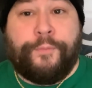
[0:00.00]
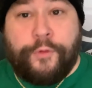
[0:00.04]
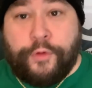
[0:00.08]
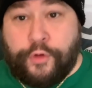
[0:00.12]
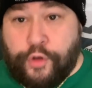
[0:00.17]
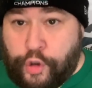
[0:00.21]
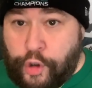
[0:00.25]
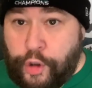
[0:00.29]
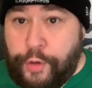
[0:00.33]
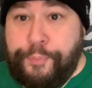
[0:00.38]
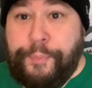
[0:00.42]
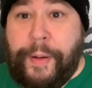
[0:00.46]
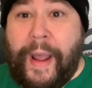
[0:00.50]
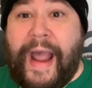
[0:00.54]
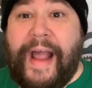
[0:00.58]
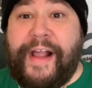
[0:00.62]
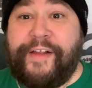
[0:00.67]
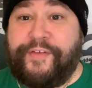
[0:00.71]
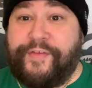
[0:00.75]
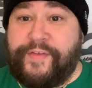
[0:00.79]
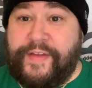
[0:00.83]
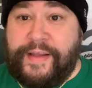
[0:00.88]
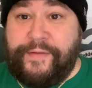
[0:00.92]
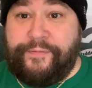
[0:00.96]
good
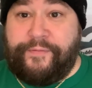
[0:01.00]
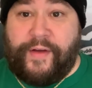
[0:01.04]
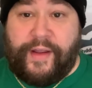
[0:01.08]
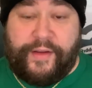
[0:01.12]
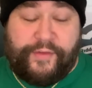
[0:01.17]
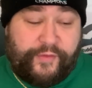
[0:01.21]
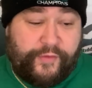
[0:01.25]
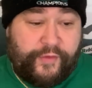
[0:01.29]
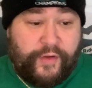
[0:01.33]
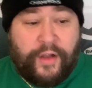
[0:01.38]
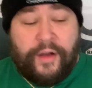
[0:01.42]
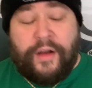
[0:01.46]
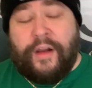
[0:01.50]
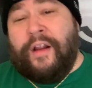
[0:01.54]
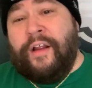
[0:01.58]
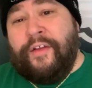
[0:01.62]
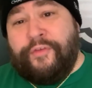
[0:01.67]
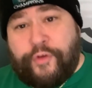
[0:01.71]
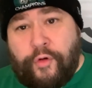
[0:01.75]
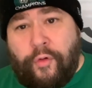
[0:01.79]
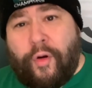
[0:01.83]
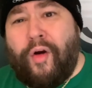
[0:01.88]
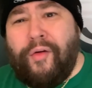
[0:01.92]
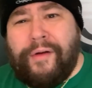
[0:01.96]
pass defense.
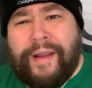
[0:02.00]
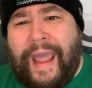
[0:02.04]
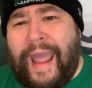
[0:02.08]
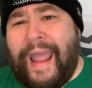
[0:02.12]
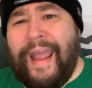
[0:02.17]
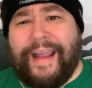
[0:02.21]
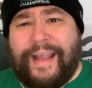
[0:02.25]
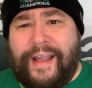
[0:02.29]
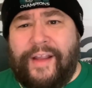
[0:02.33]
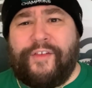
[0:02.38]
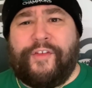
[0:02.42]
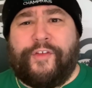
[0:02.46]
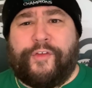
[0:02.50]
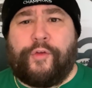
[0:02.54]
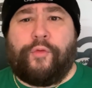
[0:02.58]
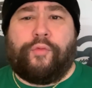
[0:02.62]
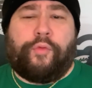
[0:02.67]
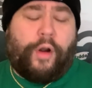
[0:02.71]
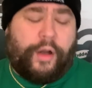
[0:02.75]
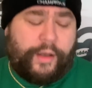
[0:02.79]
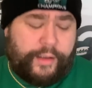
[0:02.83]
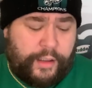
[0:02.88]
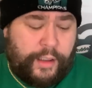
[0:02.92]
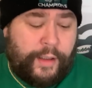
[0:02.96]
They're okay against the
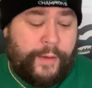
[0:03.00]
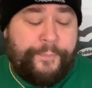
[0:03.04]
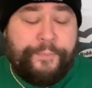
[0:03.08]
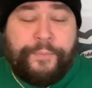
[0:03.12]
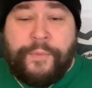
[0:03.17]
run.